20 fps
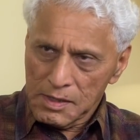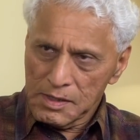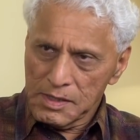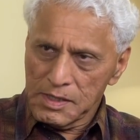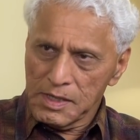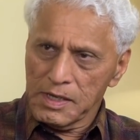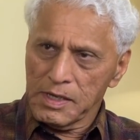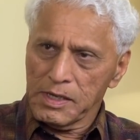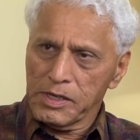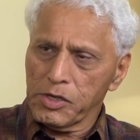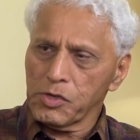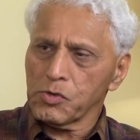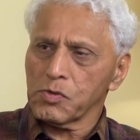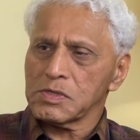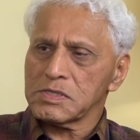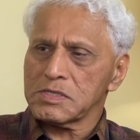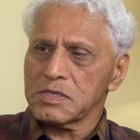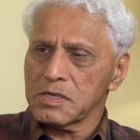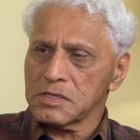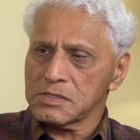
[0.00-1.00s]
the
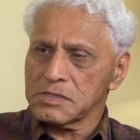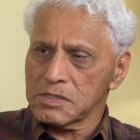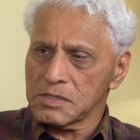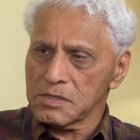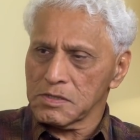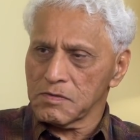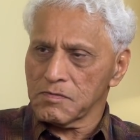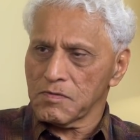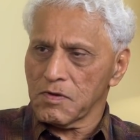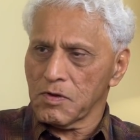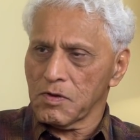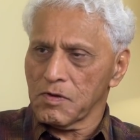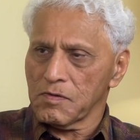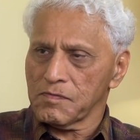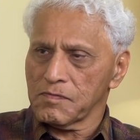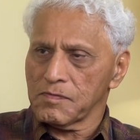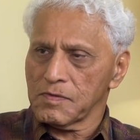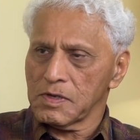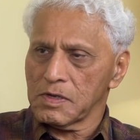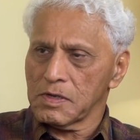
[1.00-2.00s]
newest initiative
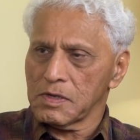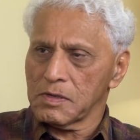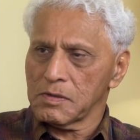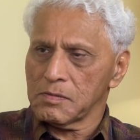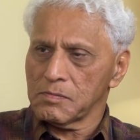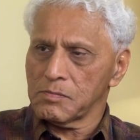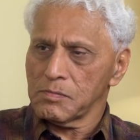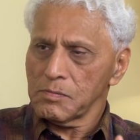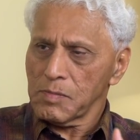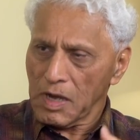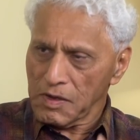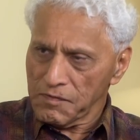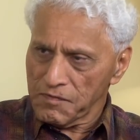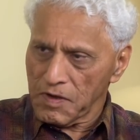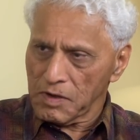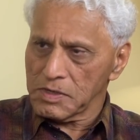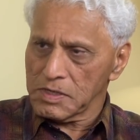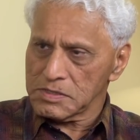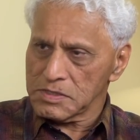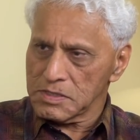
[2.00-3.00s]
of my
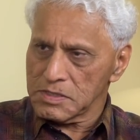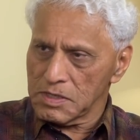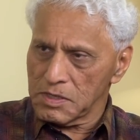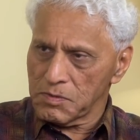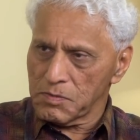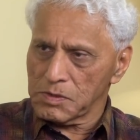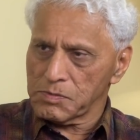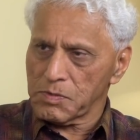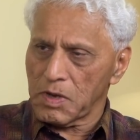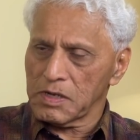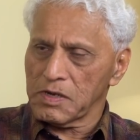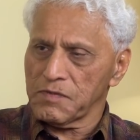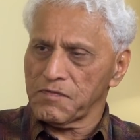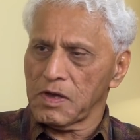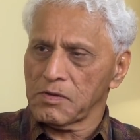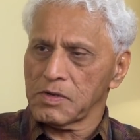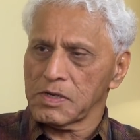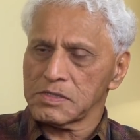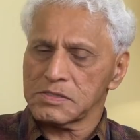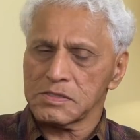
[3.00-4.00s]
foundation, the Wadhwani
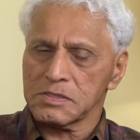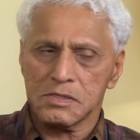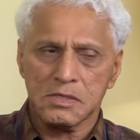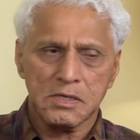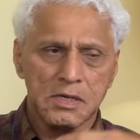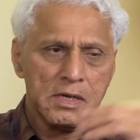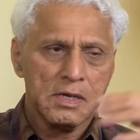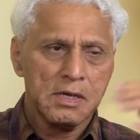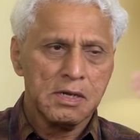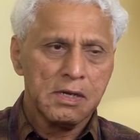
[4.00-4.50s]
Foundation,